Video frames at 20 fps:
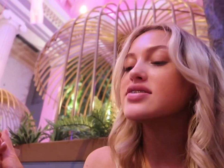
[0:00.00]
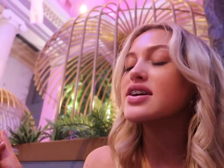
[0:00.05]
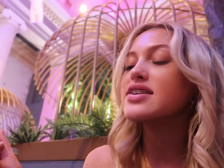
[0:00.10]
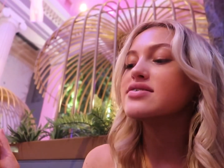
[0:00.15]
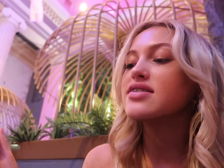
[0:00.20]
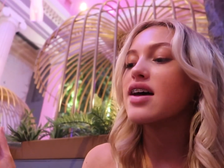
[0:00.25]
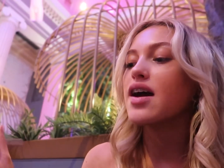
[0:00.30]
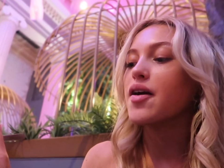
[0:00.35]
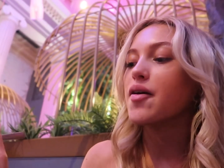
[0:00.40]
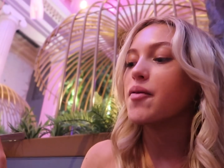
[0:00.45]

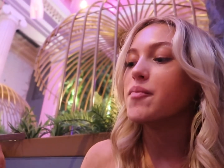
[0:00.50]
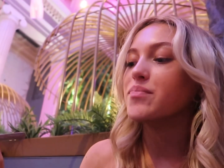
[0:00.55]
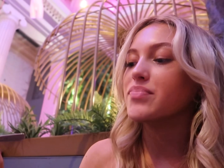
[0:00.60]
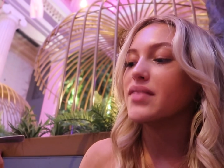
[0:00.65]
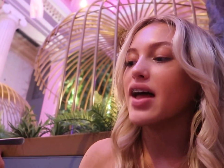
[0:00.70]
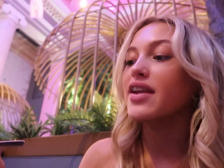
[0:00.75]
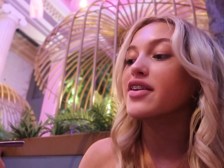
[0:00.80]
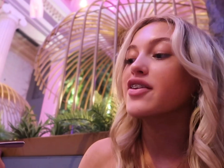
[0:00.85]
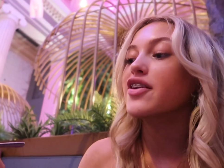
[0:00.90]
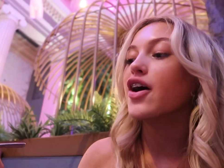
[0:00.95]
tastes like
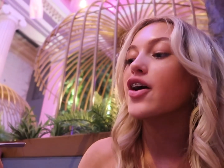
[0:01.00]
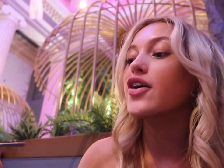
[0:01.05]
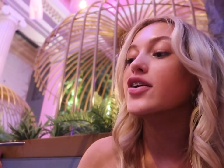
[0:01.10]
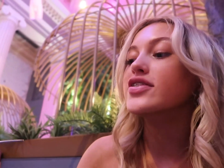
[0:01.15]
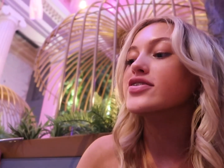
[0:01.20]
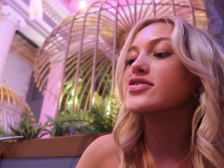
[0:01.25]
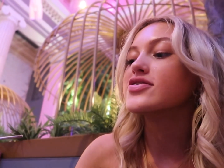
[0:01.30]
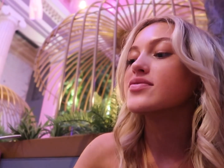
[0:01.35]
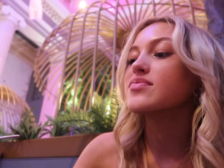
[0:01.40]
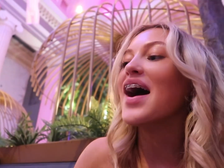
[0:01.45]

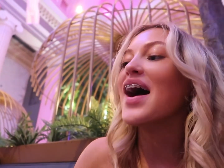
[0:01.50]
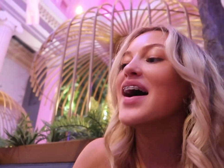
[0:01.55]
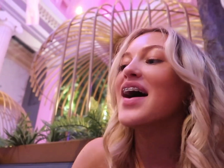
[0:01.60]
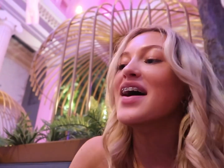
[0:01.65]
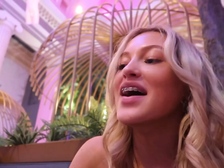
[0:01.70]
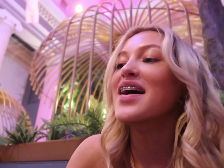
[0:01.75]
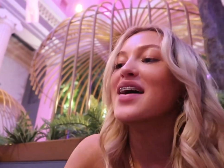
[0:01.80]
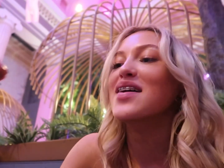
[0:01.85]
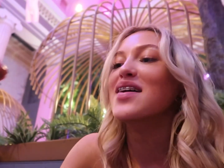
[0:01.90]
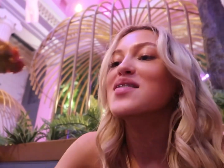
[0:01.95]
Nando's. I
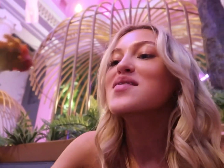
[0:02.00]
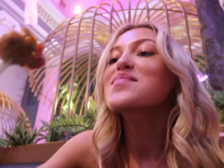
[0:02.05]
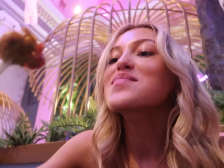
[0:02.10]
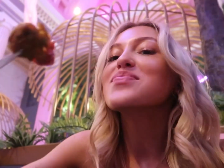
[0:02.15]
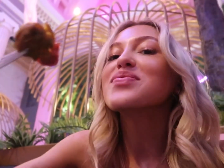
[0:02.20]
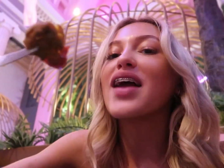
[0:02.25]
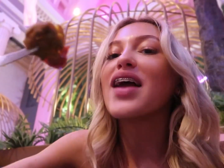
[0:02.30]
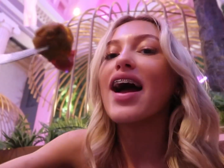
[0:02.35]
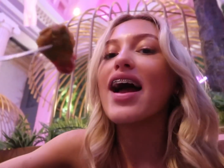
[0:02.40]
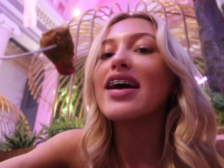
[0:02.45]

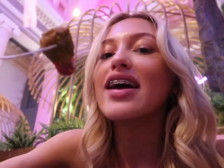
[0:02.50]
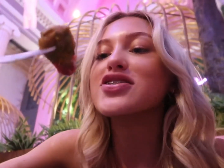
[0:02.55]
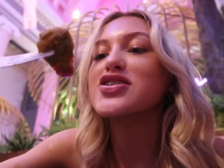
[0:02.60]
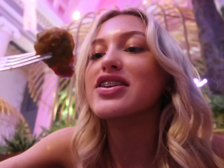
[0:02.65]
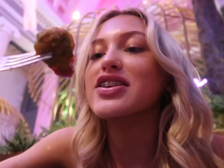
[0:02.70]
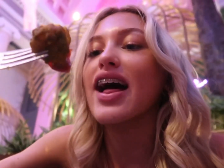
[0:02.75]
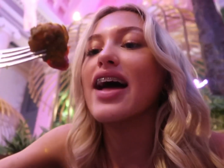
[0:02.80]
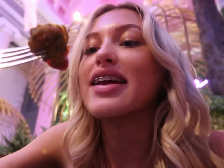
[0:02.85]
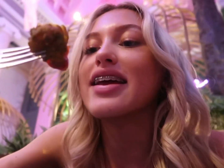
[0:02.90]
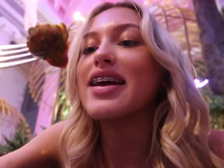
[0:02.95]

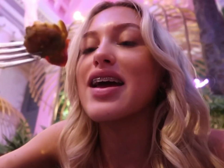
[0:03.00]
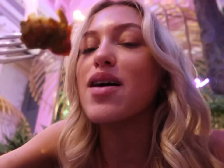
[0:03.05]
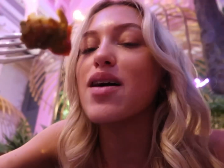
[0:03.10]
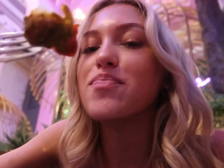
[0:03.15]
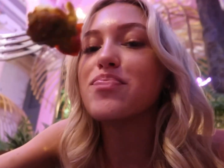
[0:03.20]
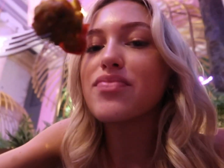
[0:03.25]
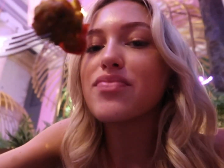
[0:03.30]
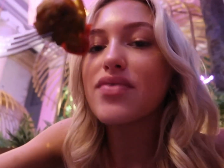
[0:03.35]
actually like it.